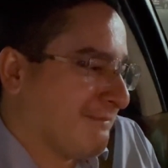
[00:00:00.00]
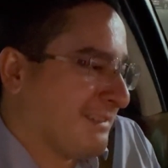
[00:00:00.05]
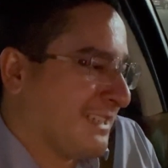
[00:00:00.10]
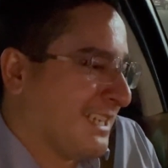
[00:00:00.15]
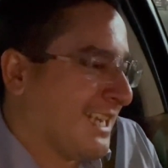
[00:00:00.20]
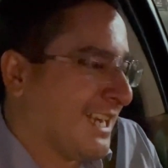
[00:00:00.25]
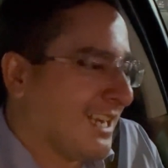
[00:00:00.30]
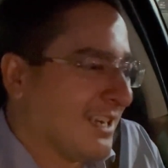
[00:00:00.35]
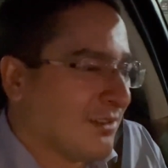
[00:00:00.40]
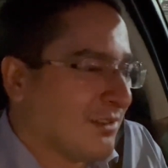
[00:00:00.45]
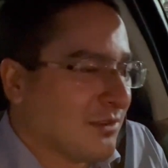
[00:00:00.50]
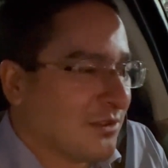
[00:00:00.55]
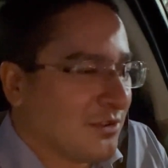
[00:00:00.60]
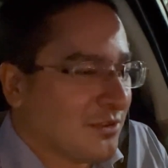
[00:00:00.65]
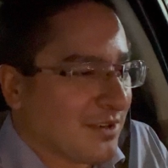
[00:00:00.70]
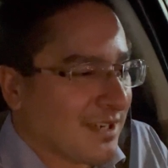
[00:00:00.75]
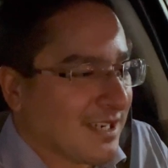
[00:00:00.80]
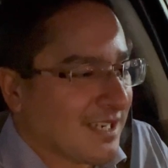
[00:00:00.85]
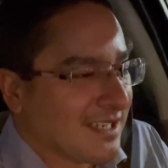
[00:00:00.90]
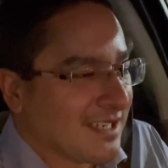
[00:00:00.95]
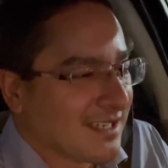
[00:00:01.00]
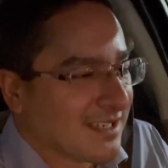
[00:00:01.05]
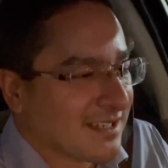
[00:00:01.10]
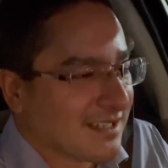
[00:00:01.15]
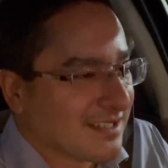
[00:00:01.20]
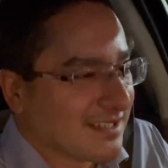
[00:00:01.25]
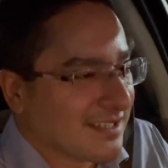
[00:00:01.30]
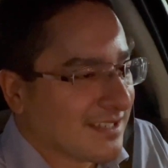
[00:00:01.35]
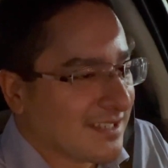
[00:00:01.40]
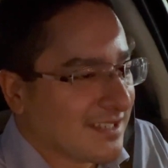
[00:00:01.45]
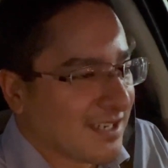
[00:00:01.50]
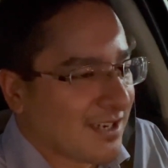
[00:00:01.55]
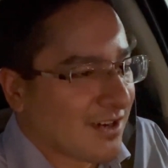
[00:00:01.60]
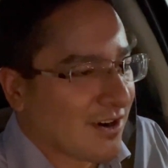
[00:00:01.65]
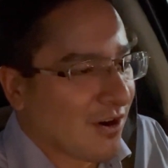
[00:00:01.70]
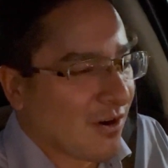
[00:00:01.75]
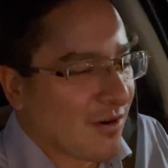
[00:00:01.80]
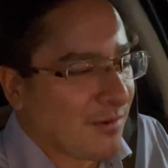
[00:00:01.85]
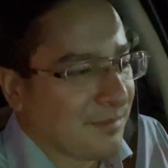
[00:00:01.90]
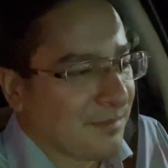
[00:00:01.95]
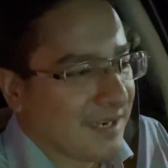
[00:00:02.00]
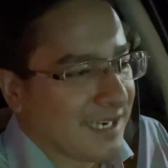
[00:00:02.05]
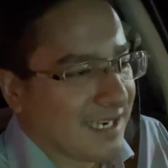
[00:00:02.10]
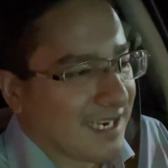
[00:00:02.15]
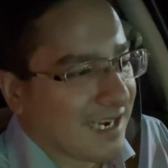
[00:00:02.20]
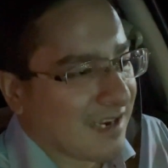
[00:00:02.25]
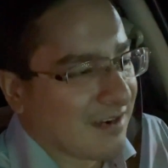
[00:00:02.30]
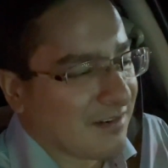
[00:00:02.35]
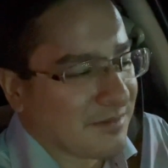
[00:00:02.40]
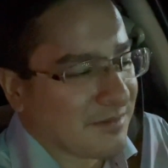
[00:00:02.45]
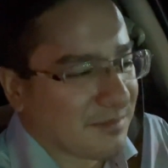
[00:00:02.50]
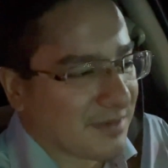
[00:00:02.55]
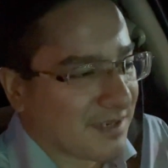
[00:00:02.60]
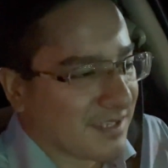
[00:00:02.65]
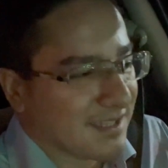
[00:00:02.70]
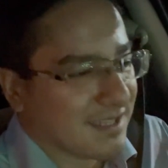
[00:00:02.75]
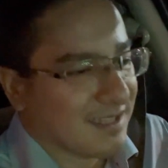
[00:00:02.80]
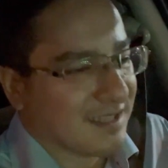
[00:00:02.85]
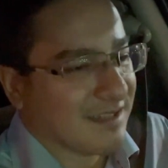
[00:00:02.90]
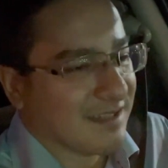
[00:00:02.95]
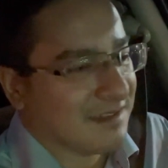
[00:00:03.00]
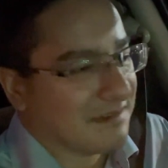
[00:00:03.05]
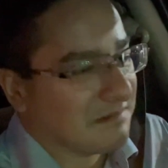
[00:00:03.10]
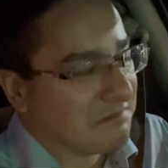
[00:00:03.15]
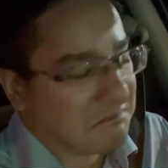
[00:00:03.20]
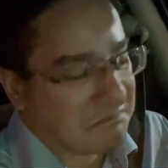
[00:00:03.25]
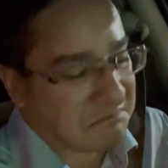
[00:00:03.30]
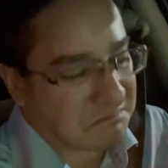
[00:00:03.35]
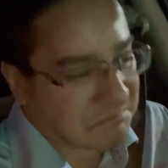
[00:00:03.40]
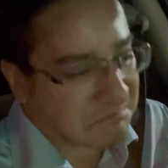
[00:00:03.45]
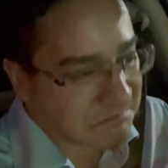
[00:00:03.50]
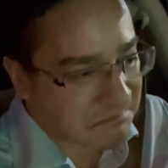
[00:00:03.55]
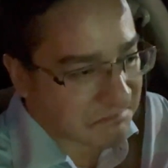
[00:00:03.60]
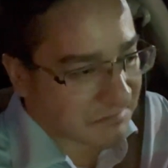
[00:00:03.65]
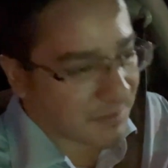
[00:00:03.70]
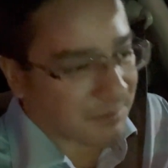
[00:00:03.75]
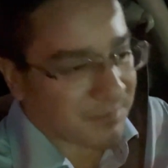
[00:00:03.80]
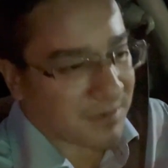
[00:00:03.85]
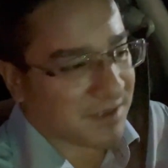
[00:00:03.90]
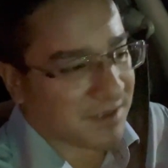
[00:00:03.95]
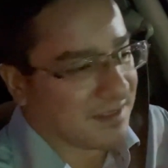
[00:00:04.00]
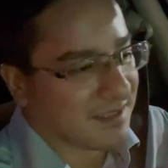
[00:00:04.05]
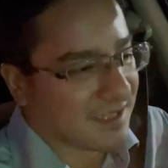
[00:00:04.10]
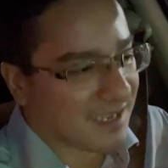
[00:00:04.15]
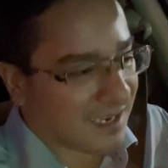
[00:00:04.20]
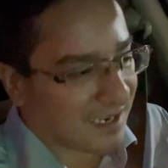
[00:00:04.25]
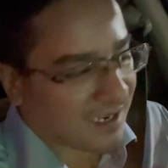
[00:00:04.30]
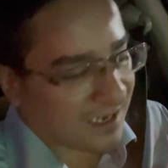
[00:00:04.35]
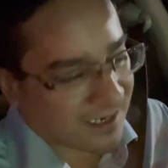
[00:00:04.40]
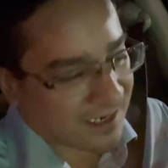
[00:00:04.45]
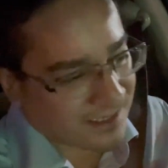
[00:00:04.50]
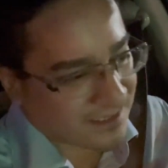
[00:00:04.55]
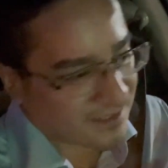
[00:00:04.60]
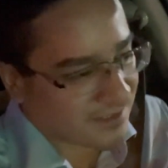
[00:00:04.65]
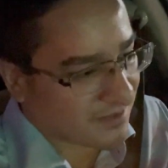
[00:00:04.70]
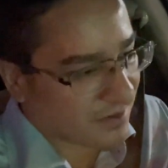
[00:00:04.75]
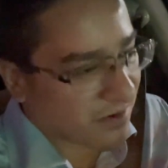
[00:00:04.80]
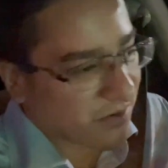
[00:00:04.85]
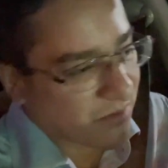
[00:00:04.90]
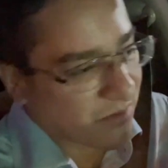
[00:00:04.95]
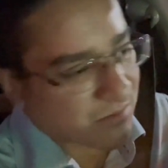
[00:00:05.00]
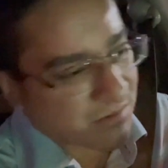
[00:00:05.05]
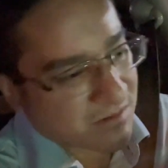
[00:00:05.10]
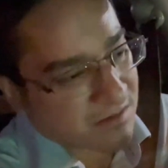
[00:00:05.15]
And I don't drink to calm me down about that. I just don't.